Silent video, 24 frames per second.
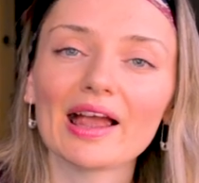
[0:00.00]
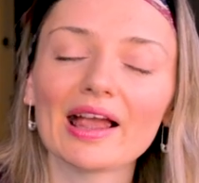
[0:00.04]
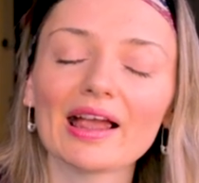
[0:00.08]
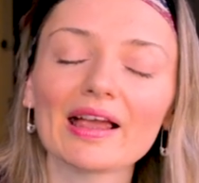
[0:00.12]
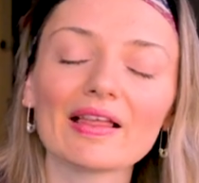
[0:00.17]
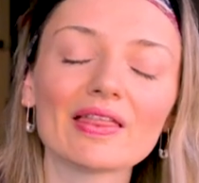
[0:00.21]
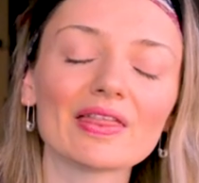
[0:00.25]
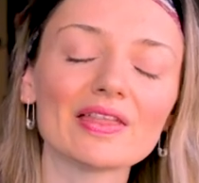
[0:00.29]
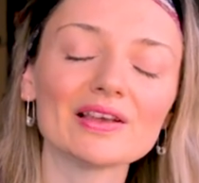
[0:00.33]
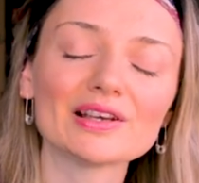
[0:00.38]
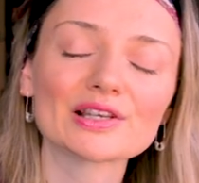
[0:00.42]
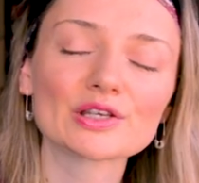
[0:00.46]

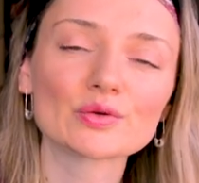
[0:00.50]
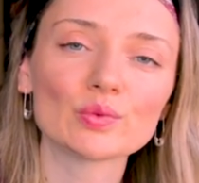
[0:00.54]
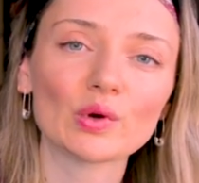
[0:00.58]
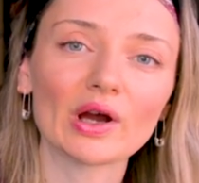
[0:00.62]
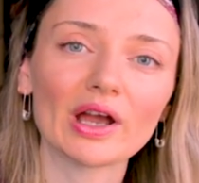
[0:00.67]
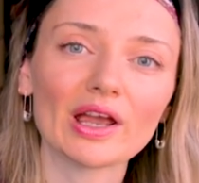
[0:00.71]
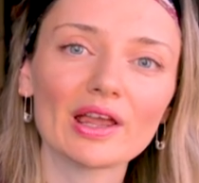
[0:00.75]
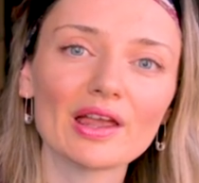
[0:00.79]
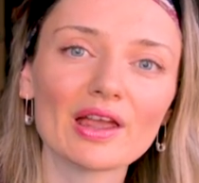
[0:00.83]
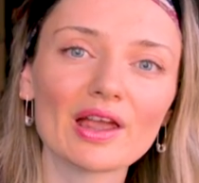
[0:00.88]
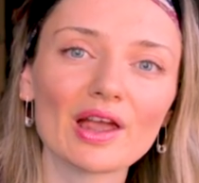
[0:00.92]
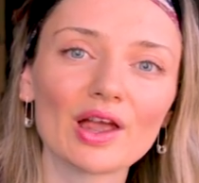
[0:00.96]
In this
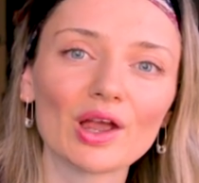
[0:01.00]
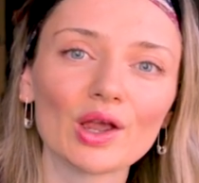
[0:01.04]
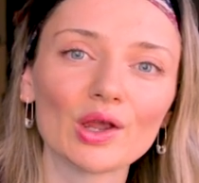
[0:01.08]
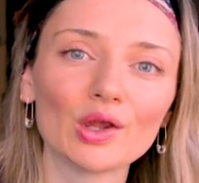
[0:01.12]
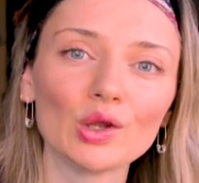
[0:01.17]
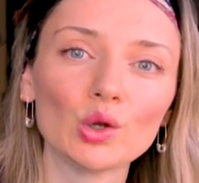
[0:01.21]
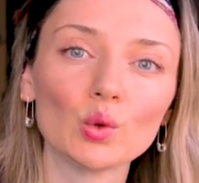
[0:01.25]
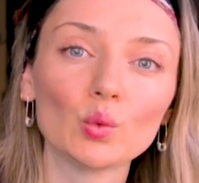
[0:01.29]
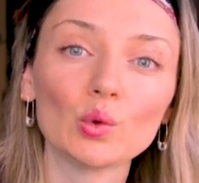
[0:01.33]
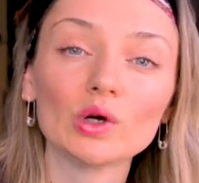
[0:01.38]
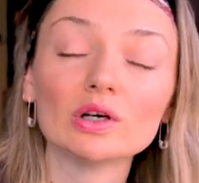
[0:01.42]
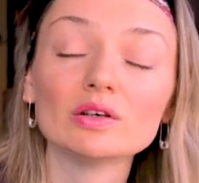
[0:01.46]
way,
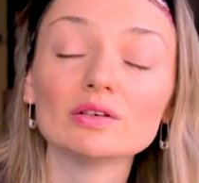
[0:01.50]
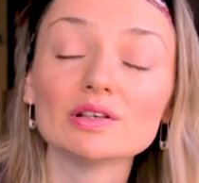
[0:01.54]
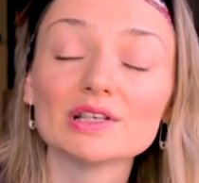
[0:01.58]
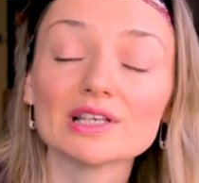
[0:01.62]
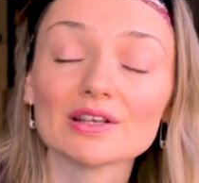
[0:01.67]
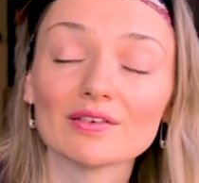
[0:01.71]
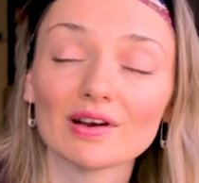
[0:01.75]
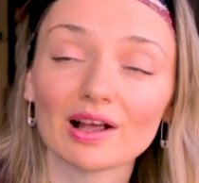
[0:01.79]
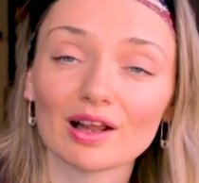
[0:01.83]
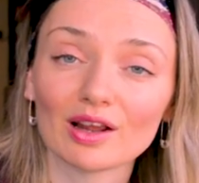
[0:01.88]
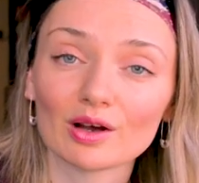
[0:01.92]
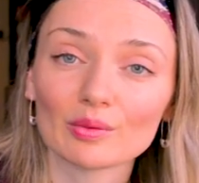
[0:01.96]
you will
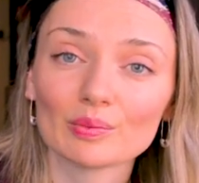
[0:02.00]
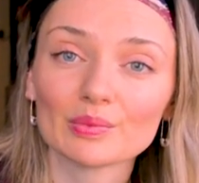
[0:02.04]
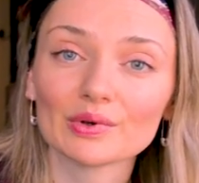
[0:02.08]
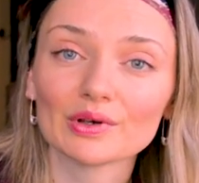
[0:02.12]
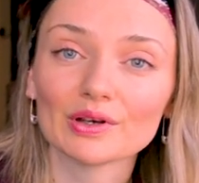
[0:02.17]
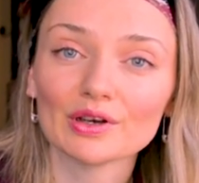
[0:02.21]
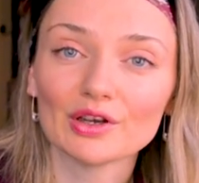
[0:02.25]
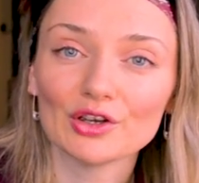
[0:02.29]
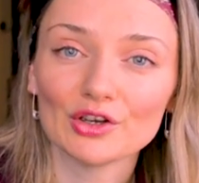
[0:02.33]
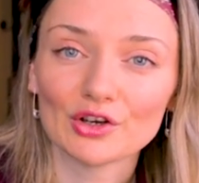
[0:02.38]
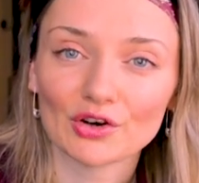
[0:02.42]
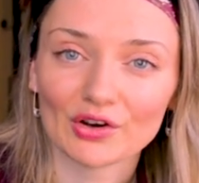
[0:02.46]
develop
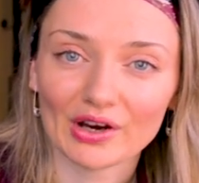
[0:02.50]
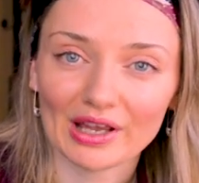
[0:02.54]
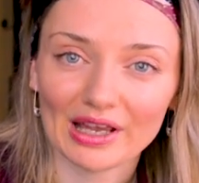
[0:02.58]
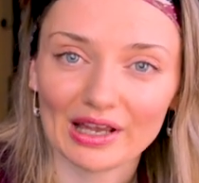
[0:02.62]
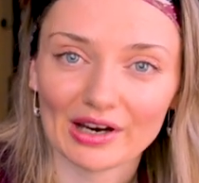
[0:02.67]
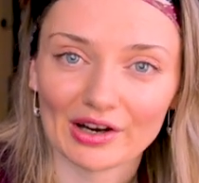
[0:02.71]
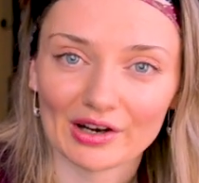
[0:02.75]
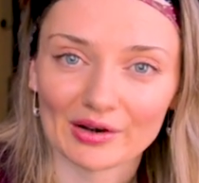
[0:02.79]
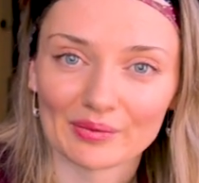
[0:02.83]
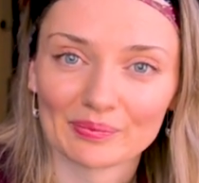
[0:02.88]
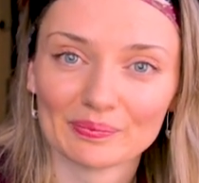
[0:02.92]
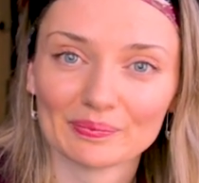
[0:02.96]
your
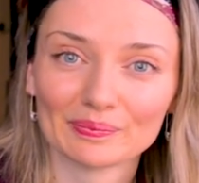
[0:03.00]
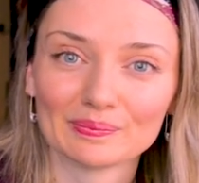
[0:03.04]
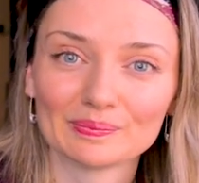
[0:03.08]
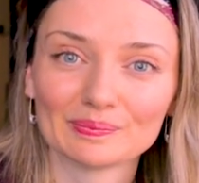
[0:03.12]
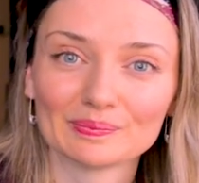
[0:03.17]
ear.